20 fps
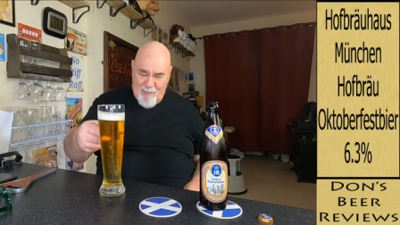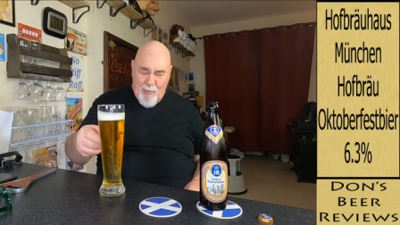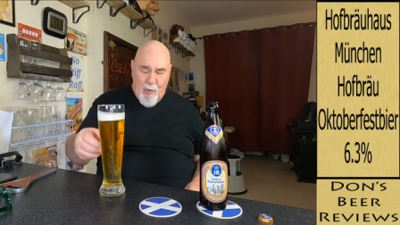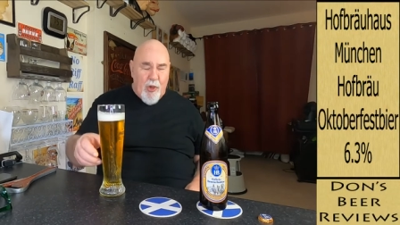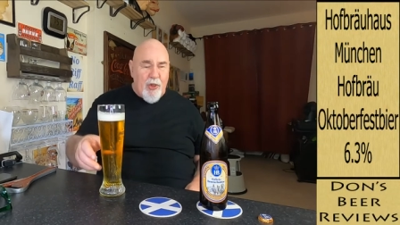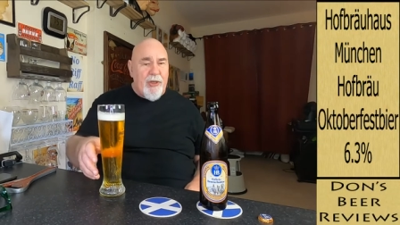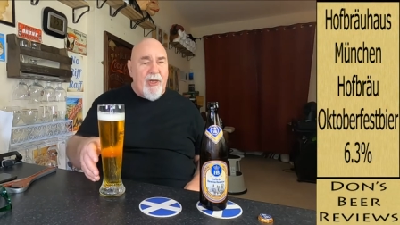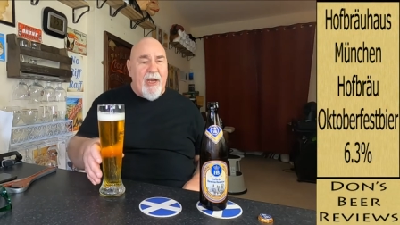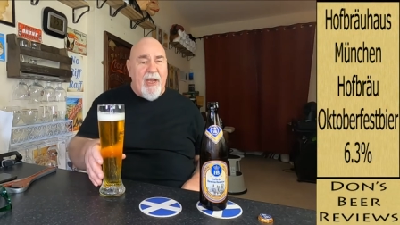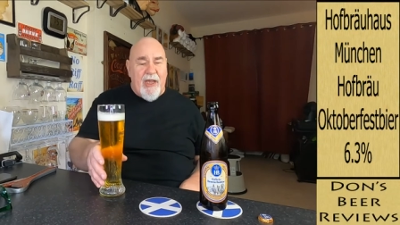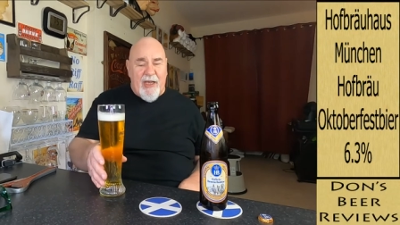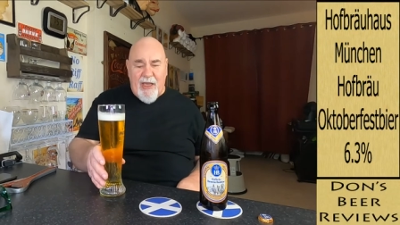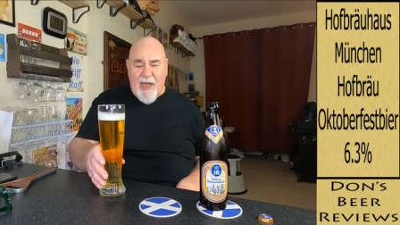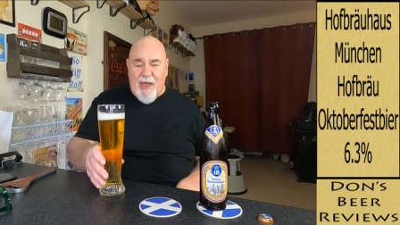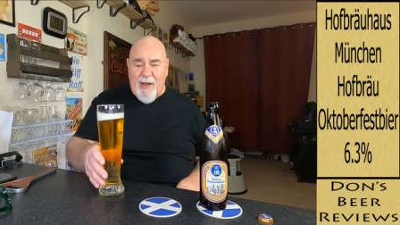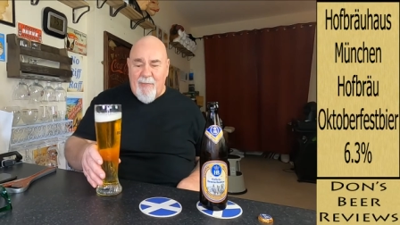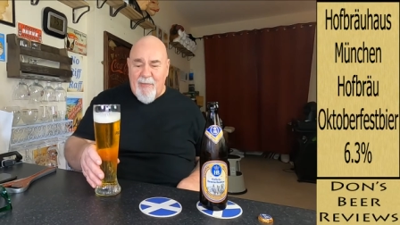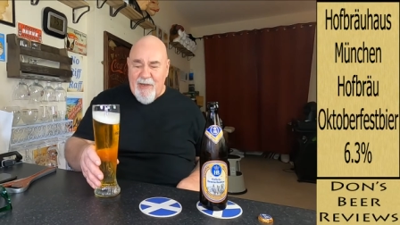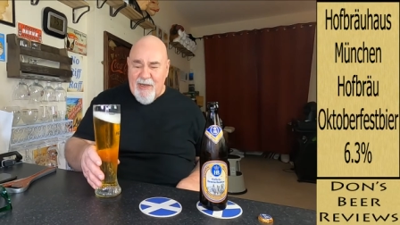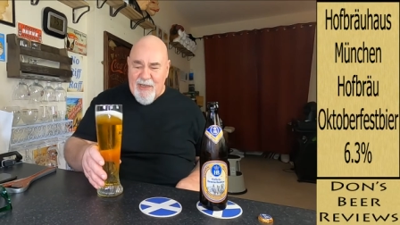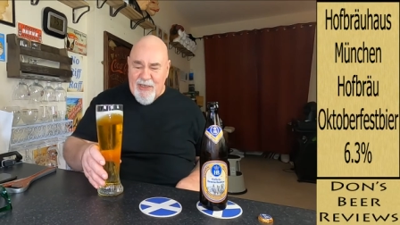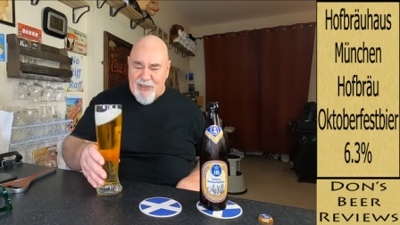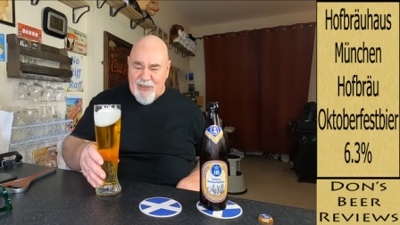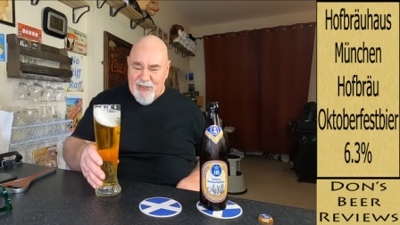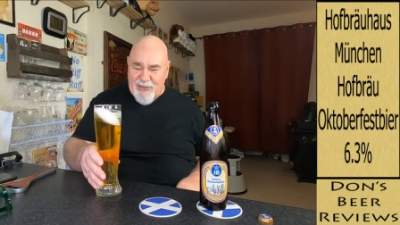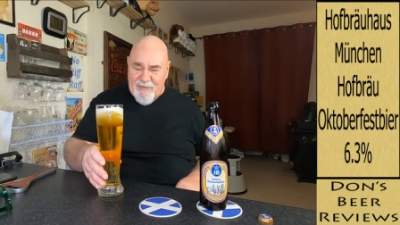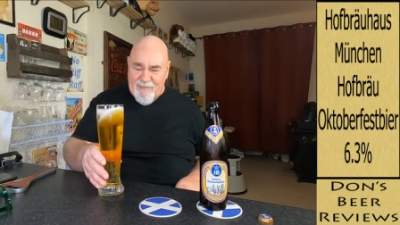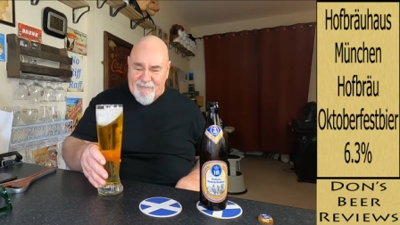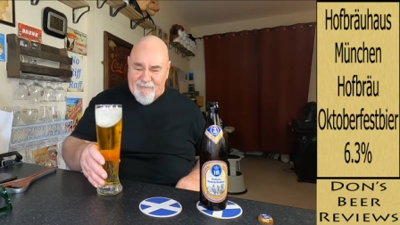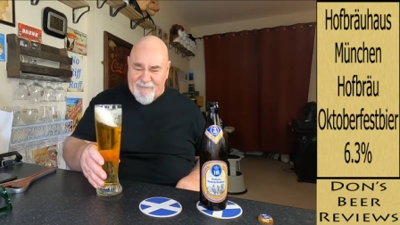Moderate
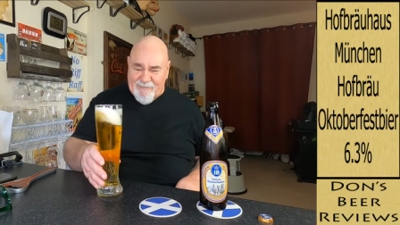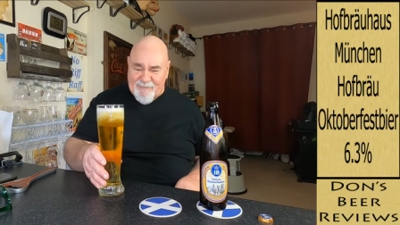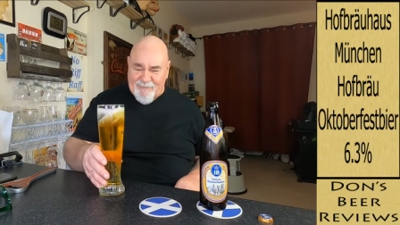carbonation.